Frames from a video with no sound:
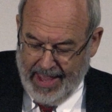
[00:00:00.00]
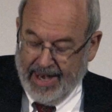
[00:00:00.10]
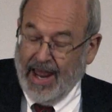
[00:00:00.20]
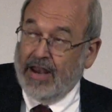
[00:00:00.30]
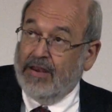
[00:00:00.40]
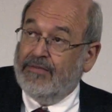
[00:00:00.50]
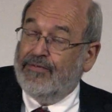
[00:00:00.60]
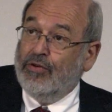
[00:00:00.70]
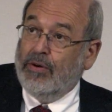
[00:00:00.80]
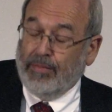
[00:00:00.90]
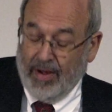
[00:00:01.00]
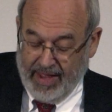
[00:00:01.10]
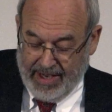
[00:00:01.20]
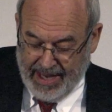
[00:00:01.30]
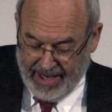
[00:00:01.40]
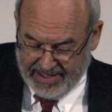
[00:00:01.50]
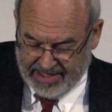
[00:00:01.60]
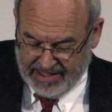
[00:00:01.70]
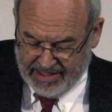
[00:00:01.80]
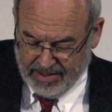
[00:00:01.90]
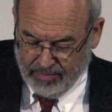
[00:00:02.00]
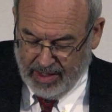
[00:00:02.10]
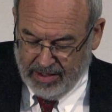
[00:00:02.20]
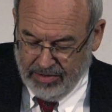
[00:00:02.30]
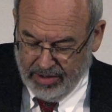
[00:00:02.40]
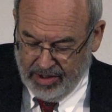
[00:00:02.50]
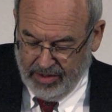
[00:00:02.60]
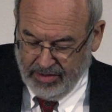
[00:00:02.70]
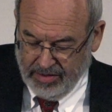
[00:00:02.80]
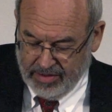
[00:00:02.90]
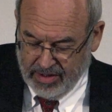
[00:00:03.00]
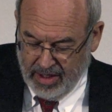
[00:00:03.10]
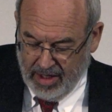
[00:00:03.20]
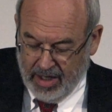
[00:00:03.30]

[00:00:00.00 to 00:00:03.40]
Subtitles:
and uninformed by the analyses that we could use